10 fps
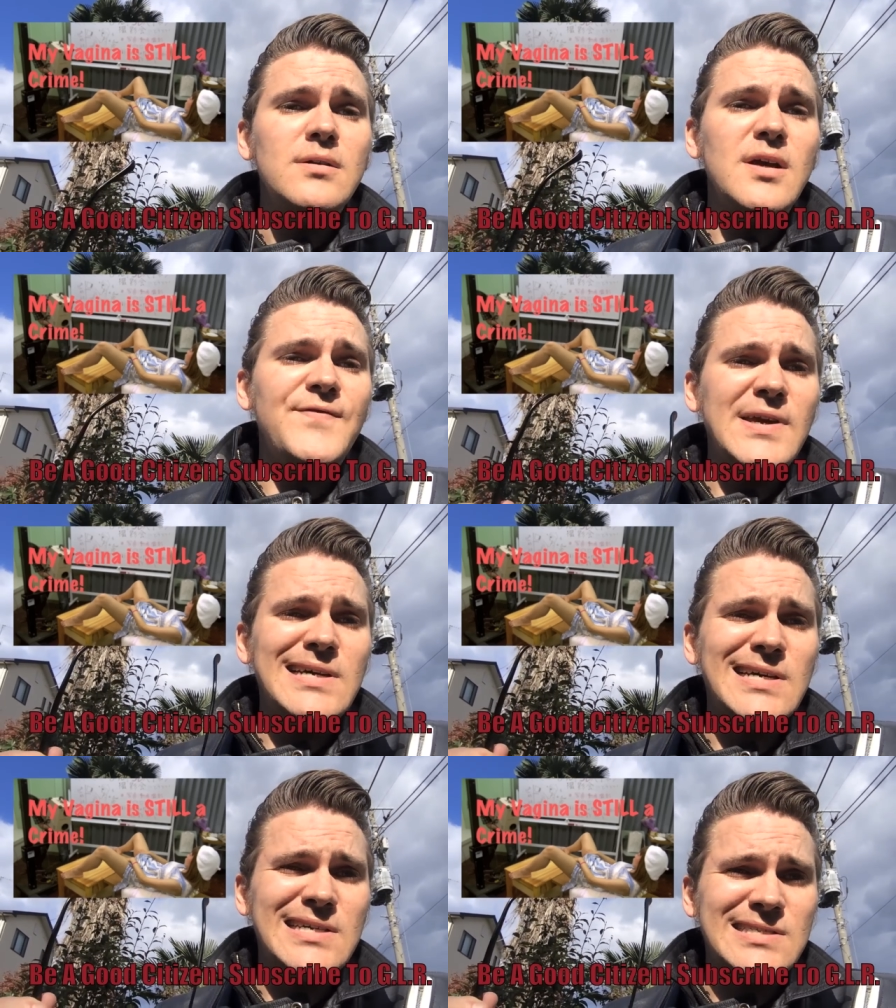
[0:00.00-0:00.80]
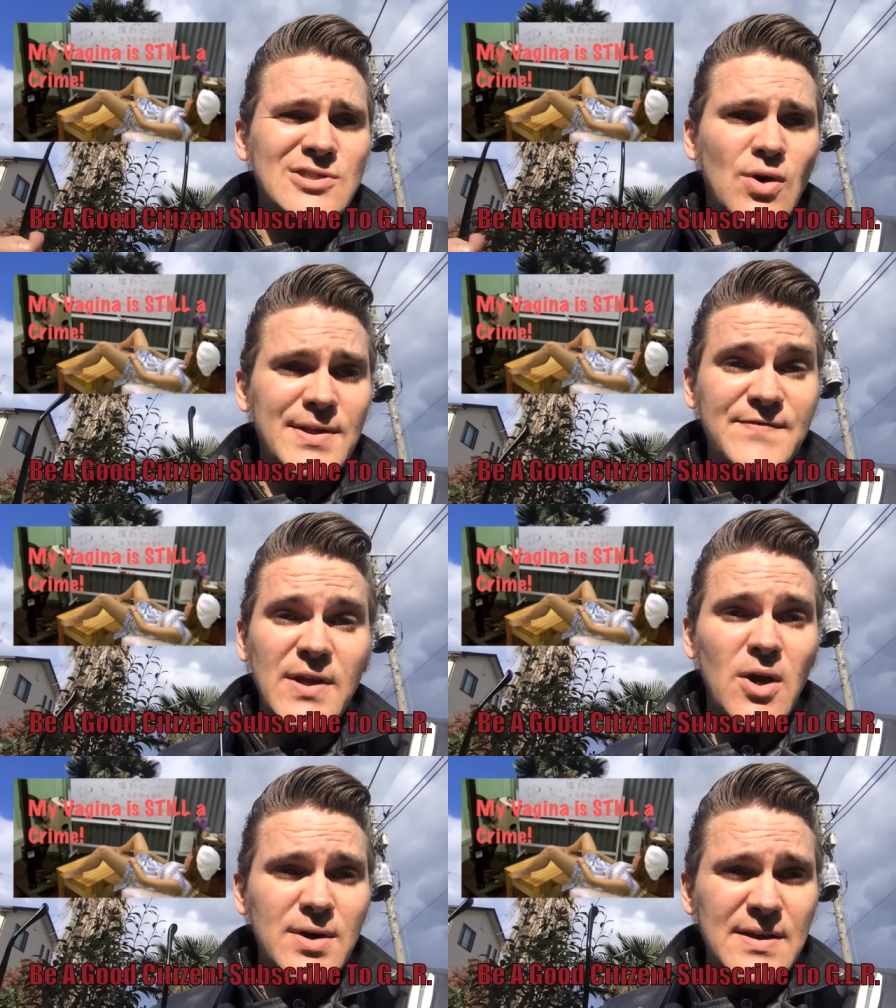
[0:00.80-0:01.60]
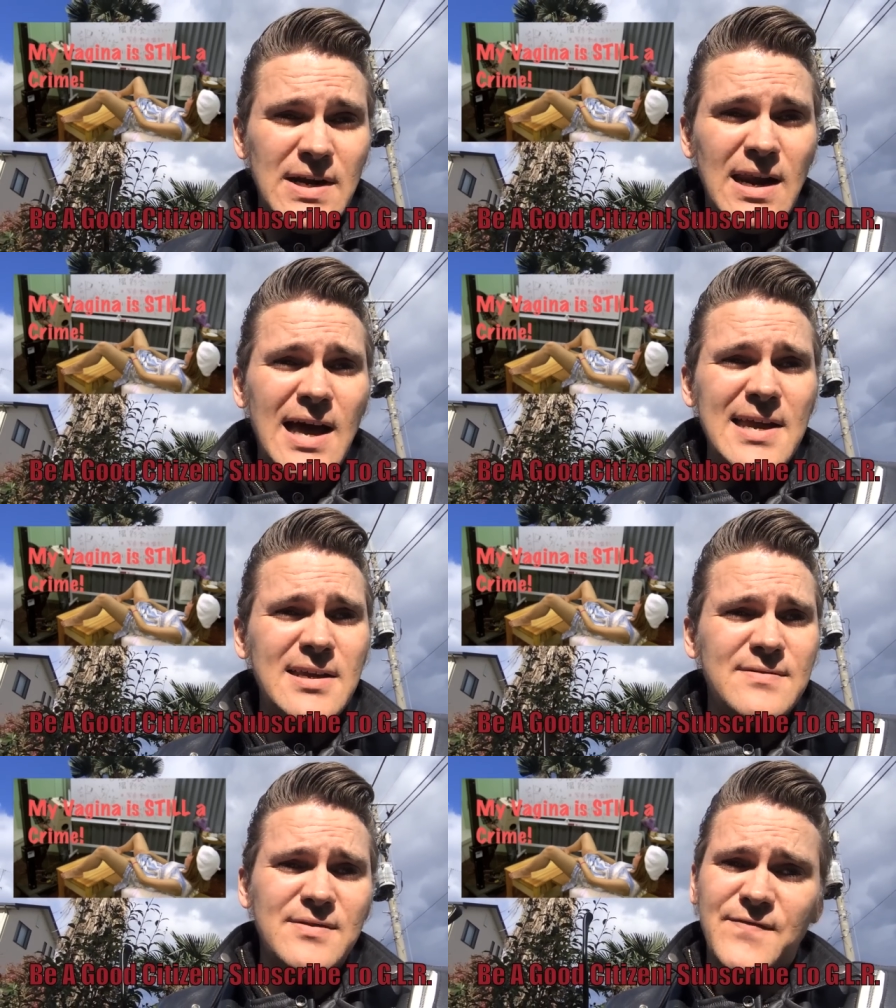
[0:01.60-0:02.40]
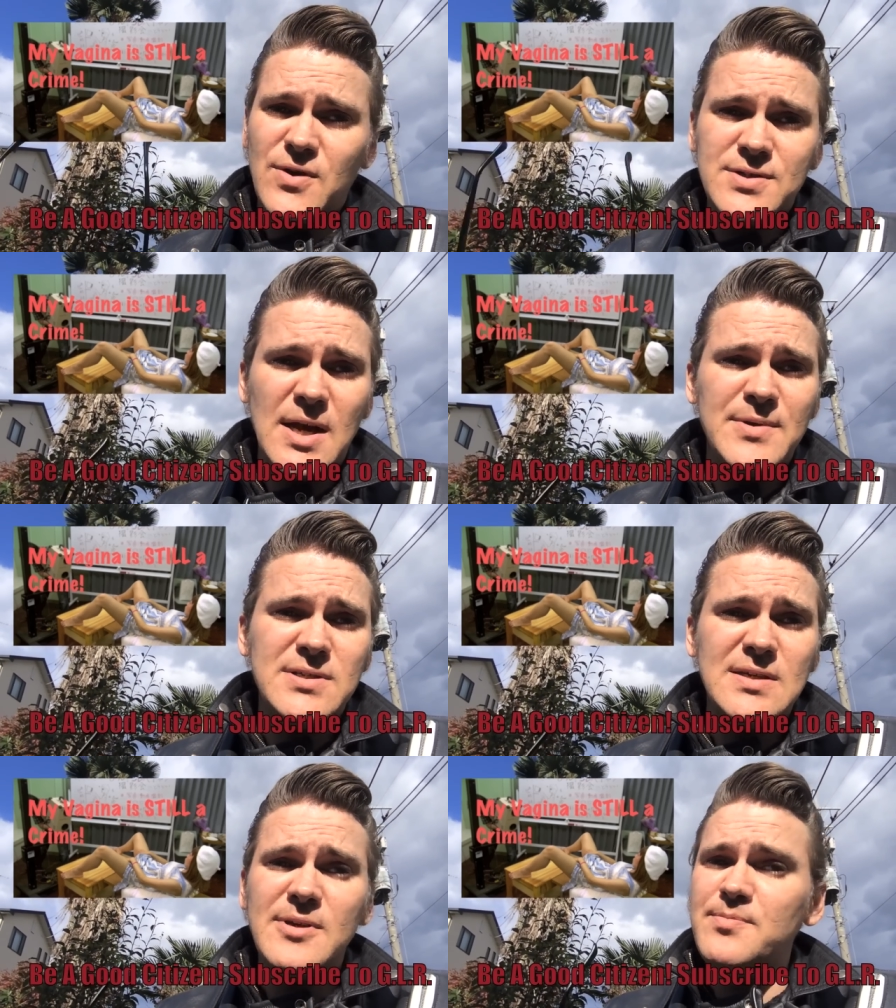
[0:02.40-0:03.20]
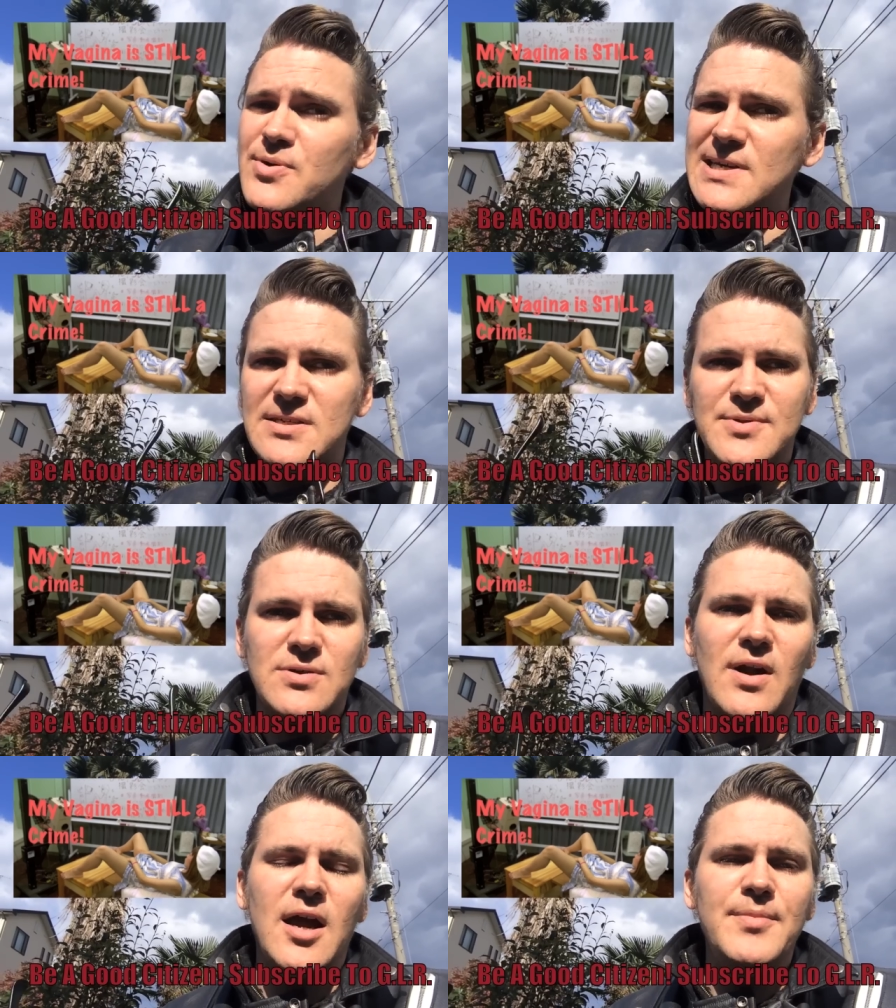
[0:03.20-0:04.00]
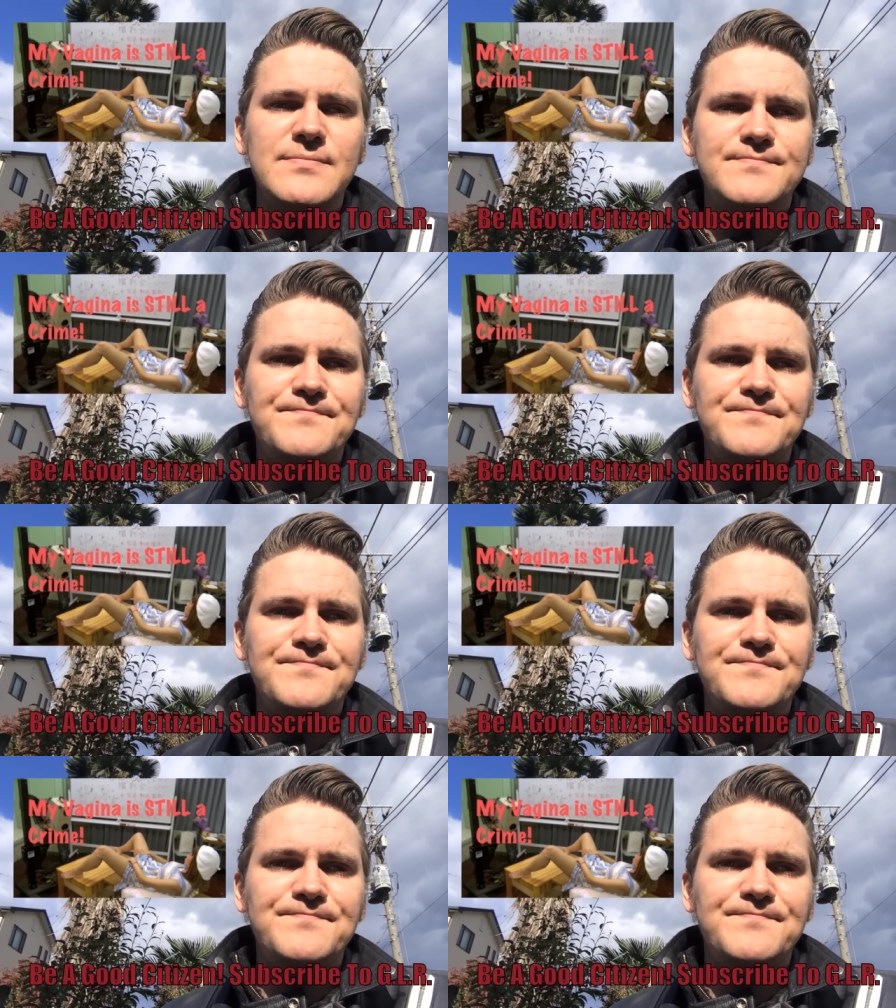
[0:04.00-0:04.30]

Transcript: If you uh, enjoy this video, give it a like. If the first time you see me, please subscribe.